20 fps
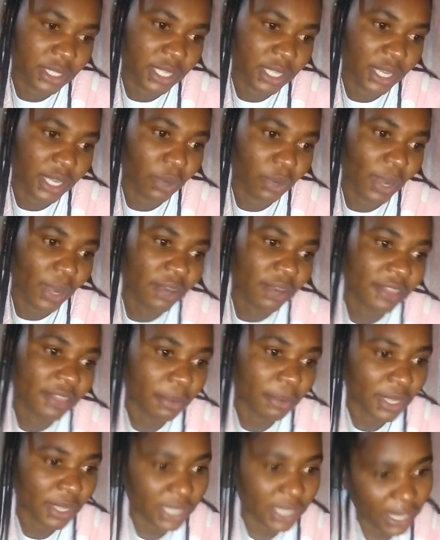and one of them
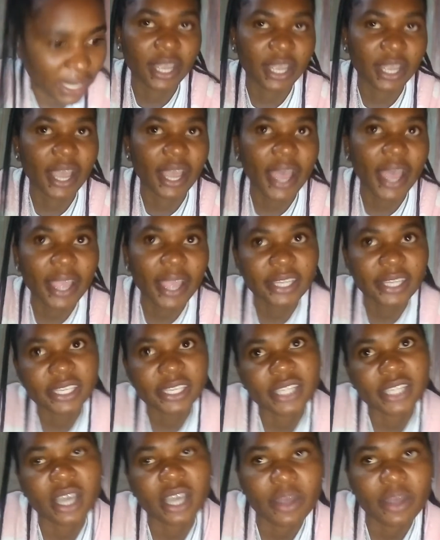was like, hi
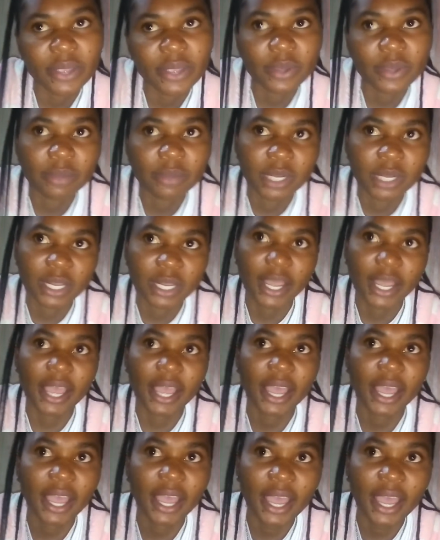sister, how are you? I'm like,
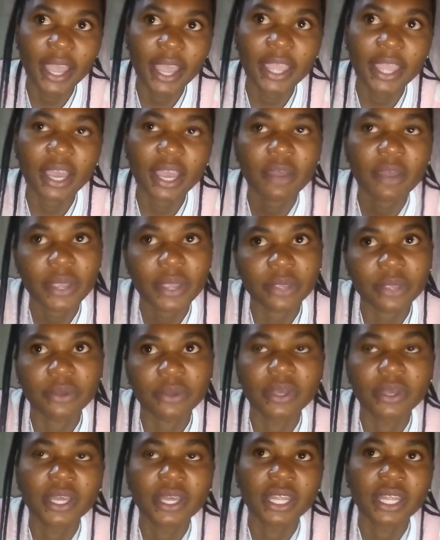hi, how are you?
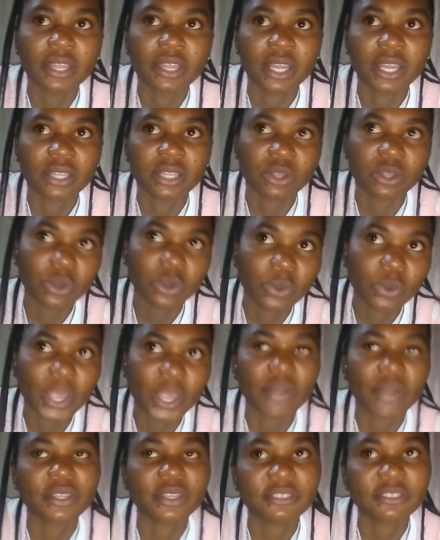They're like, no, we are
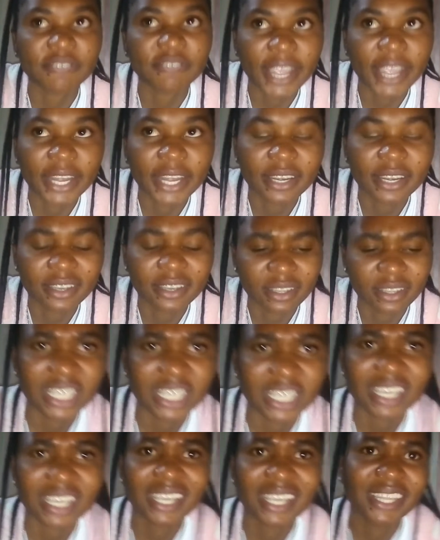not fine,
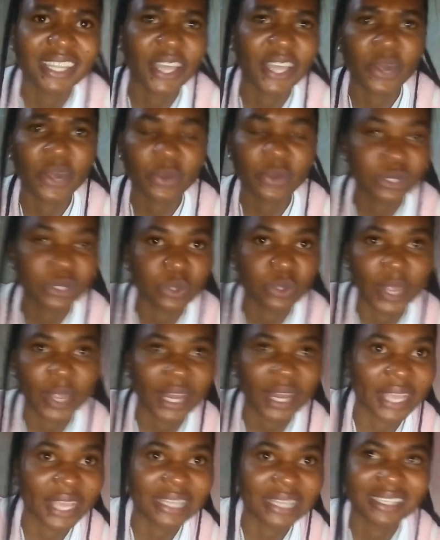in a rude way,
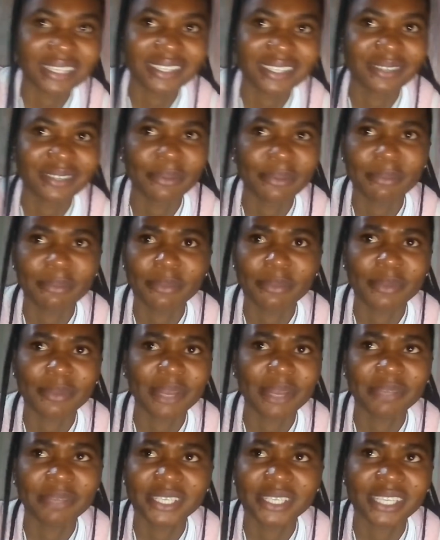like,
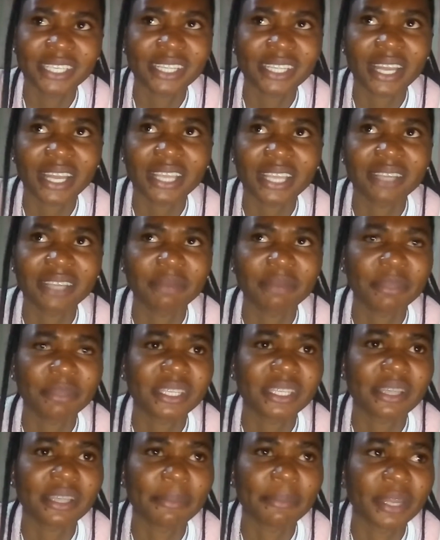let me just say, like, maybe
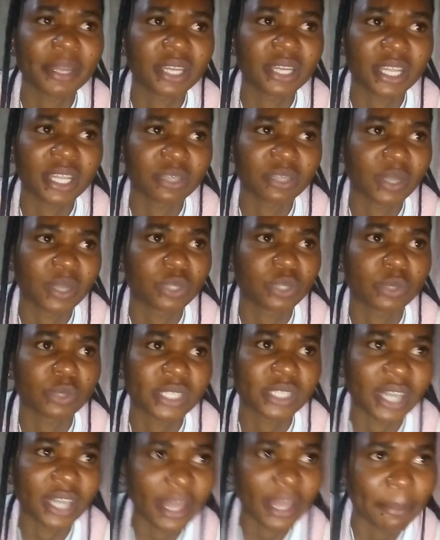somebody that want to
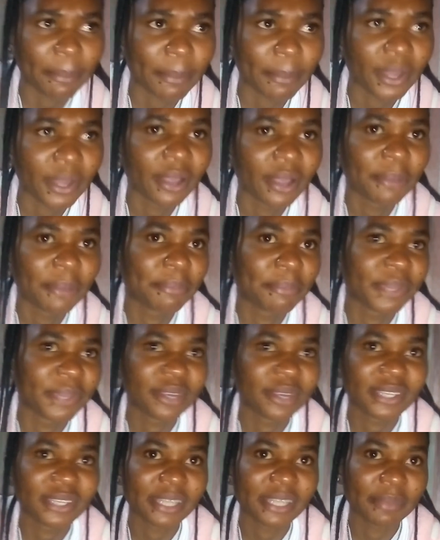slap me
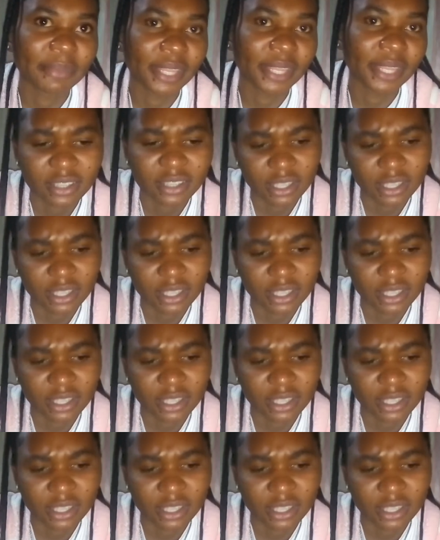or something.